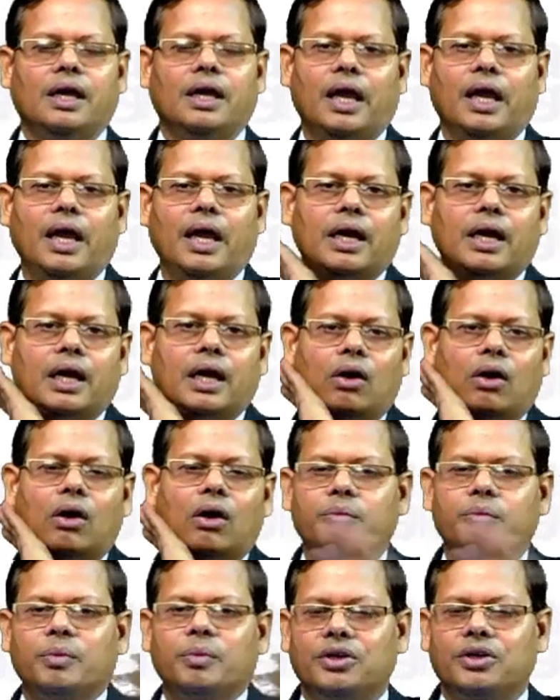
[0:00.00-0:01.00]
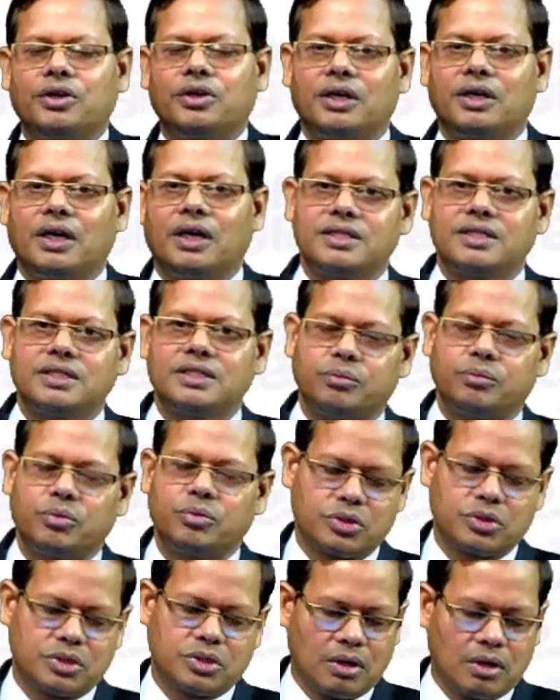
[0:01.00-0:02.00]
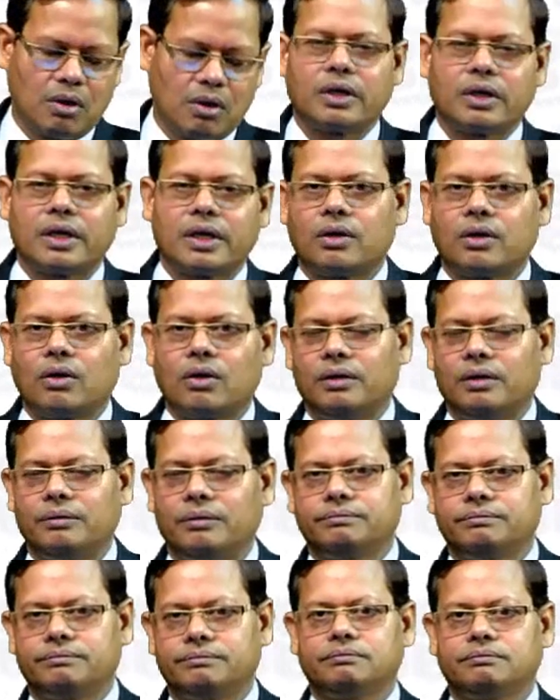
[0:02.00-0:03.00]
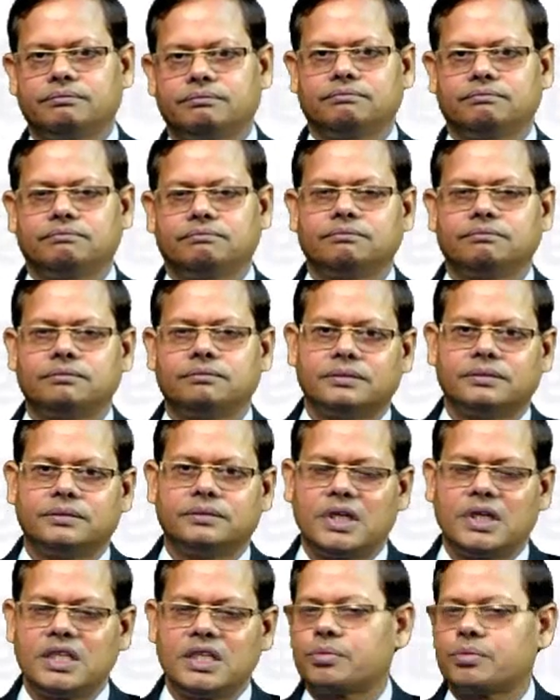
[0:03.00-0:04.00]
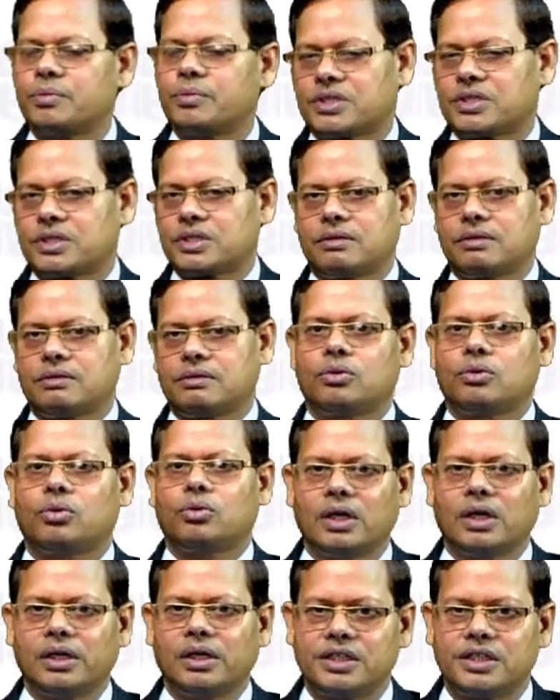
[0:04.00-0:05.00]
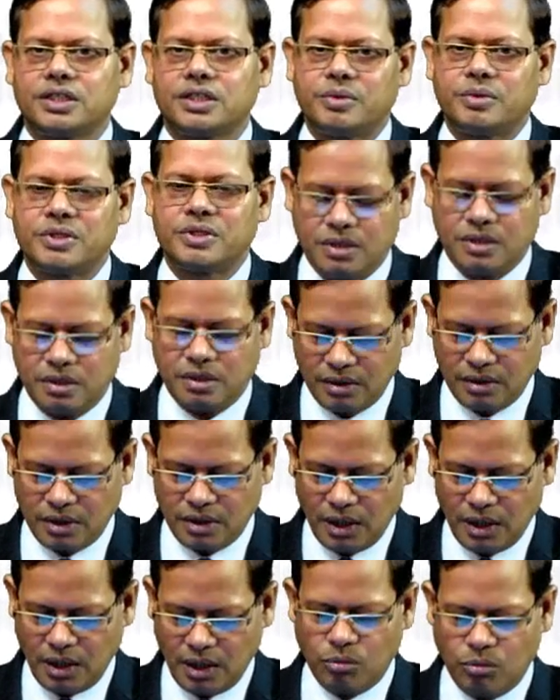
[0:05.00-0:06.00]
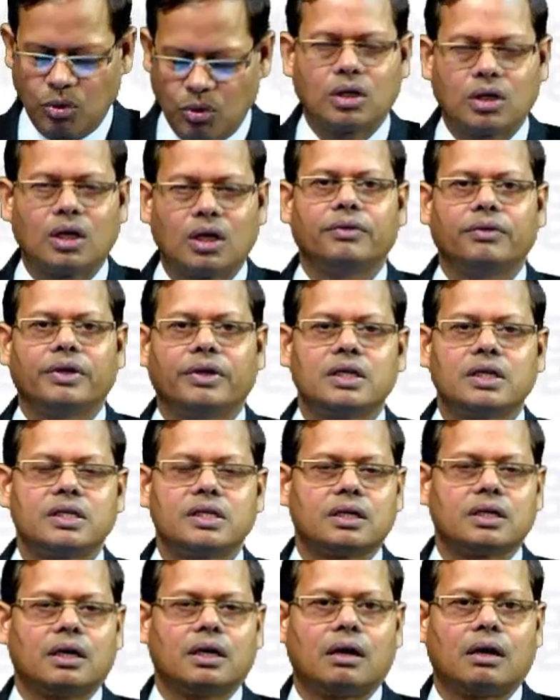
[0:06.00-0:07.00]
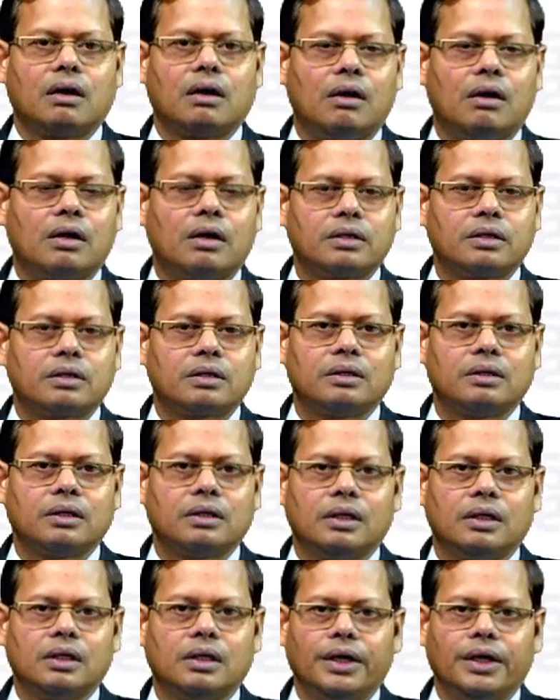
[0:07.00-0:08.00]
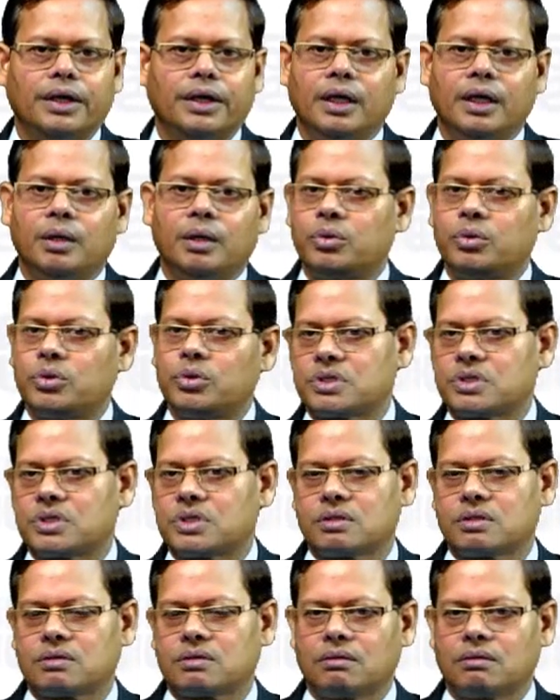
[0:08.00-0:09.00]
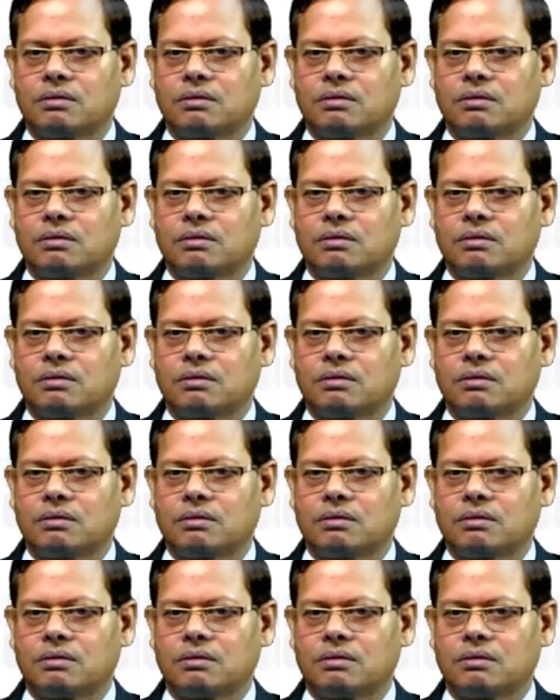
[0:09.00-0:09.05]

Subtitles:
cannot be treated as inputs, not at all, dismissed, totally dismissed. Motor vehicles are not inputs,